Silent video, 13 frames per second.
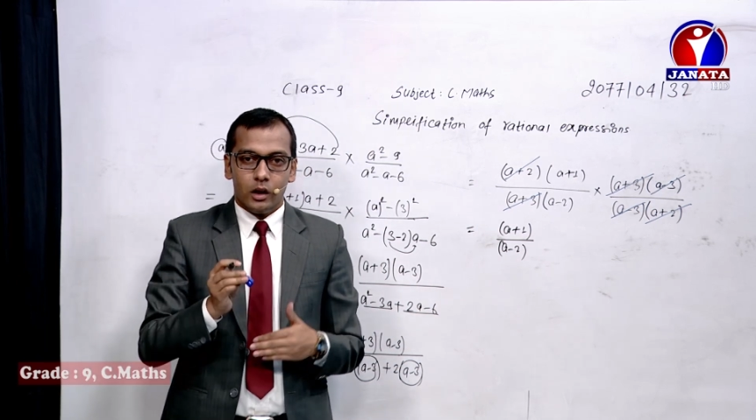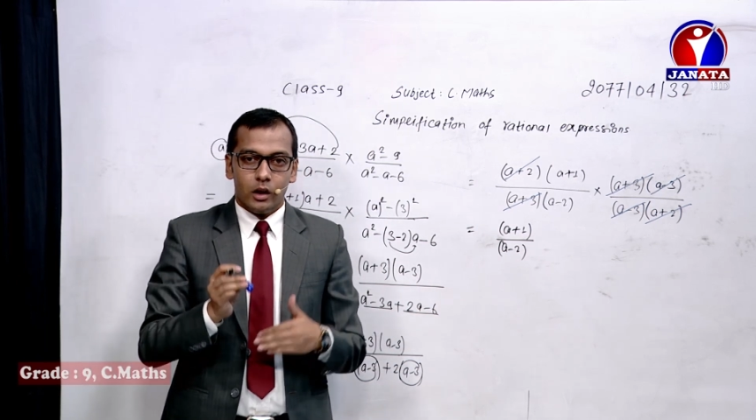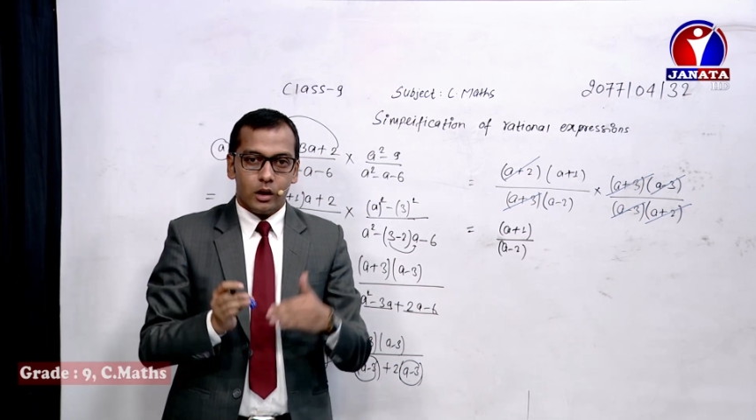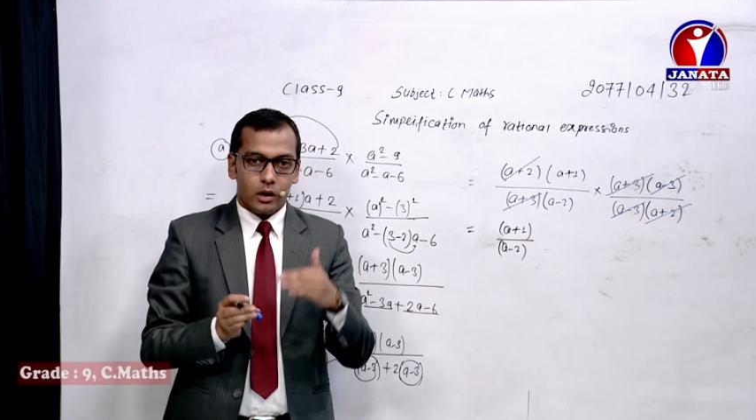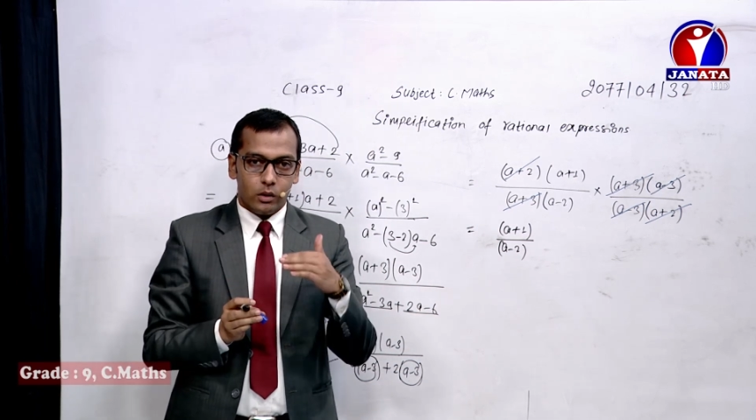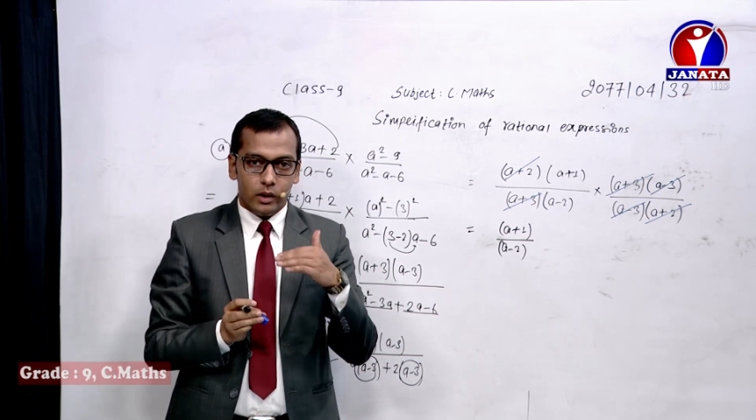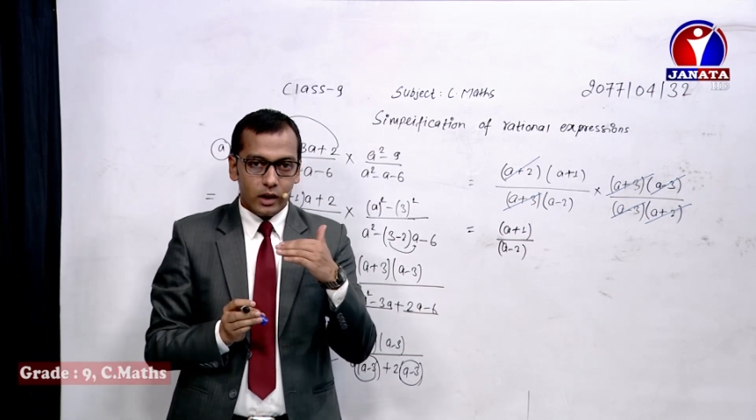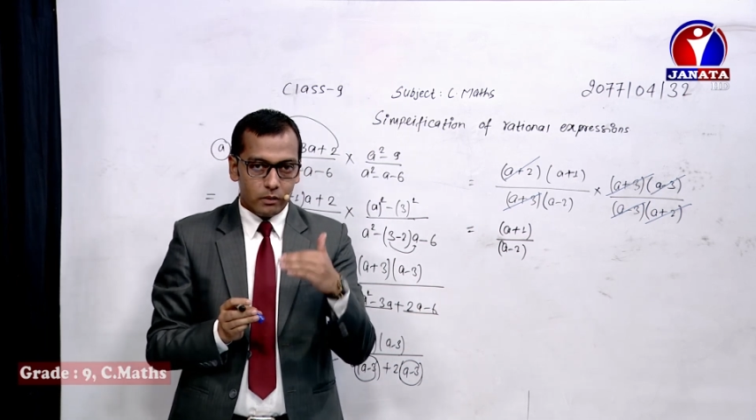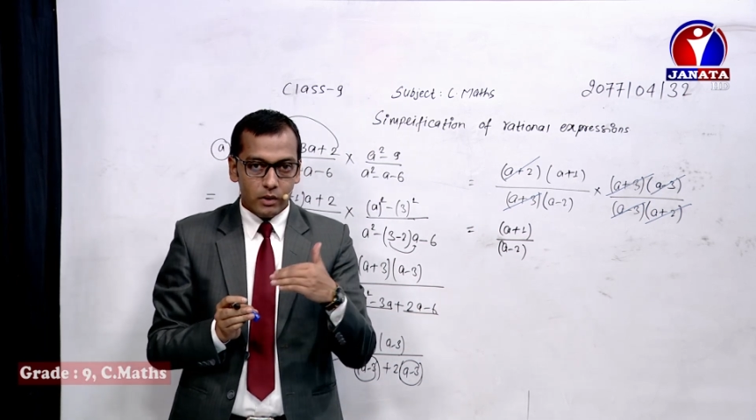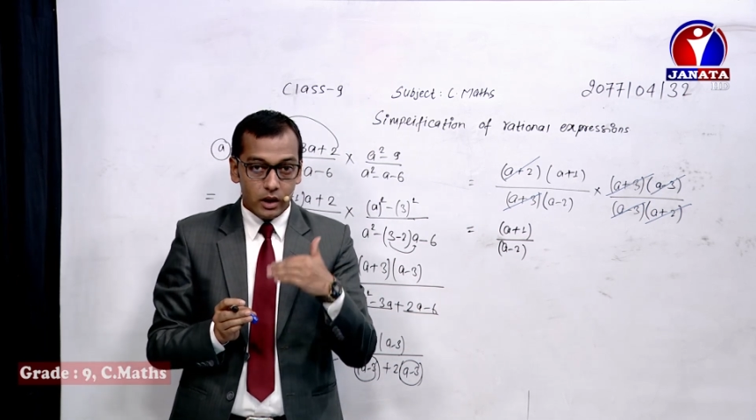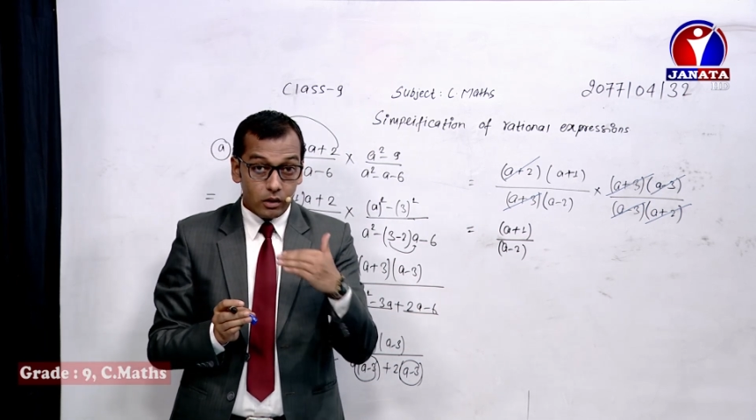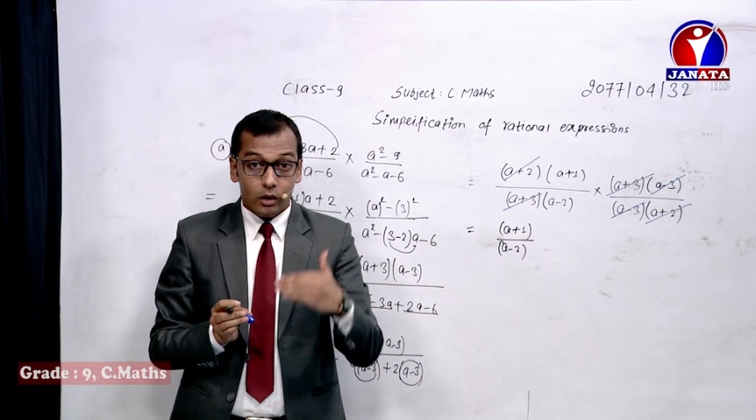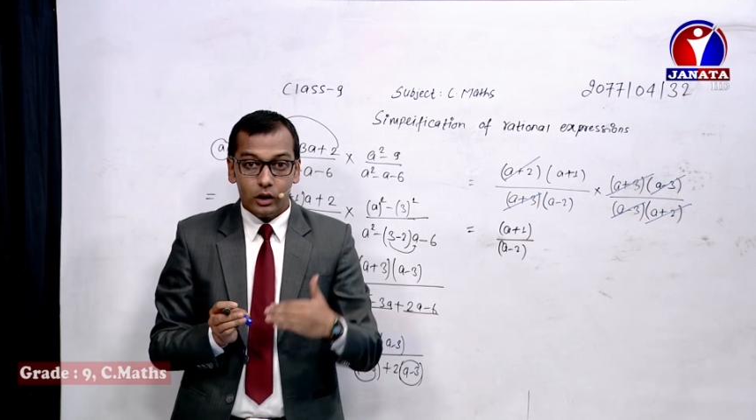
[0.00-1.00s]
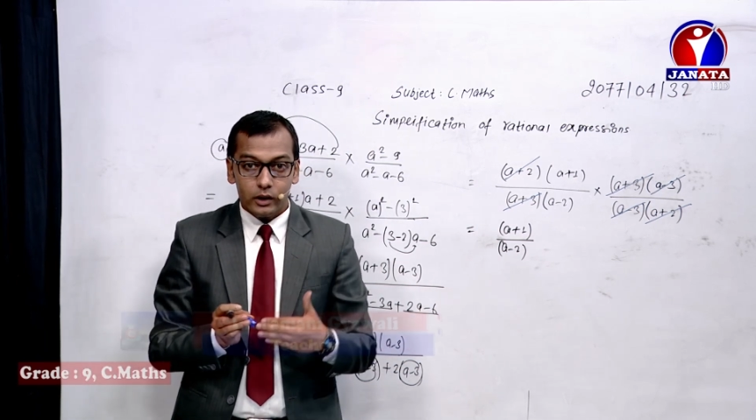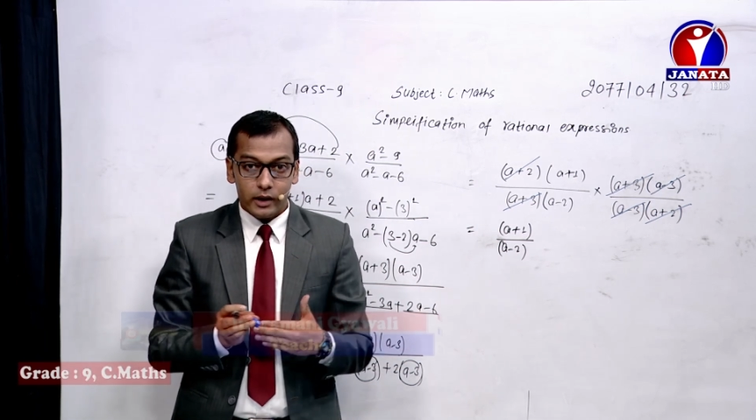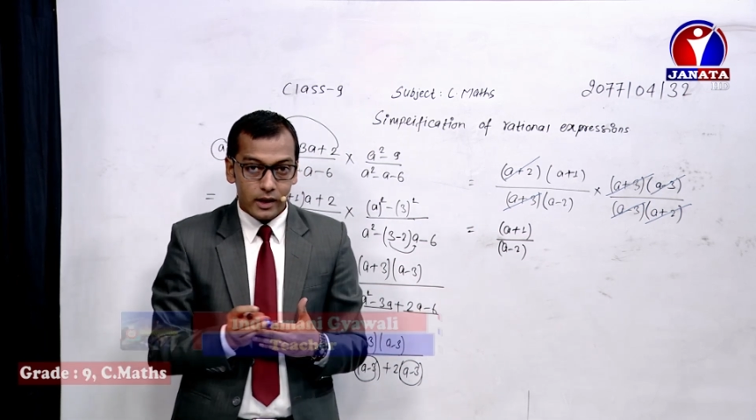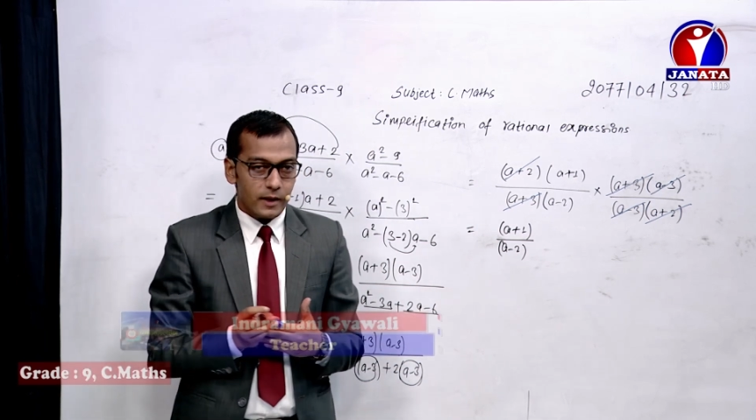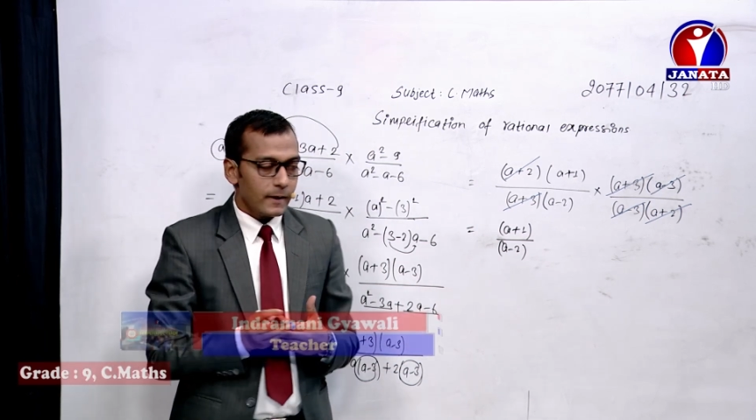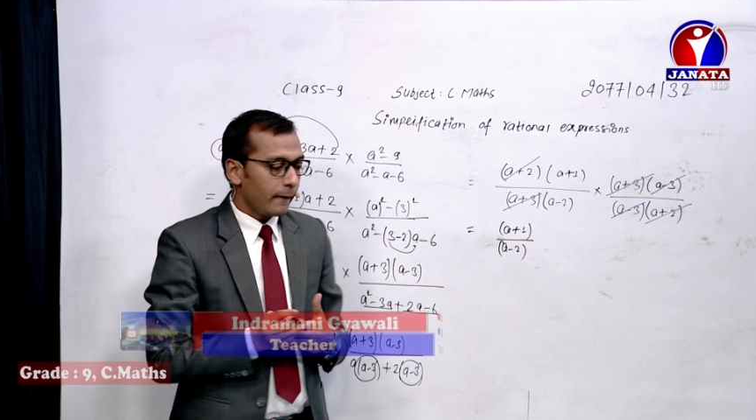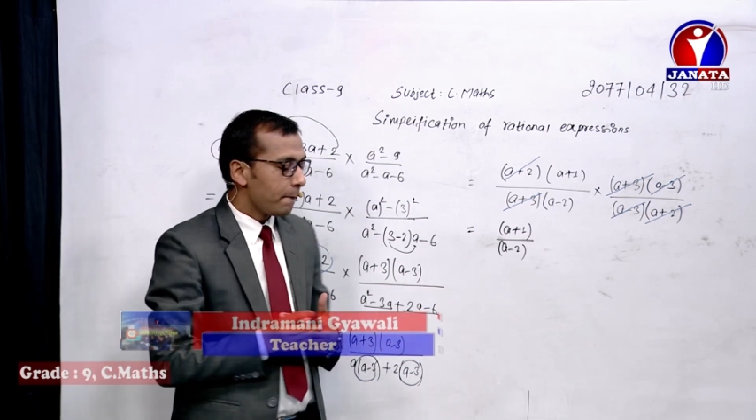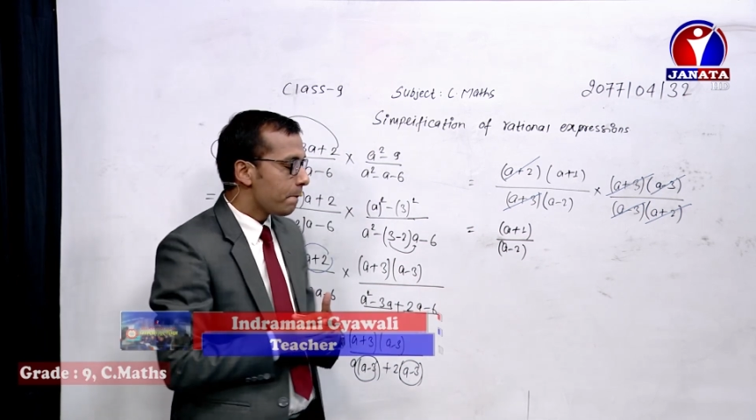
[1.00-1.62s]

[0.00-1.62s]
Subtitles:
So let me recall this.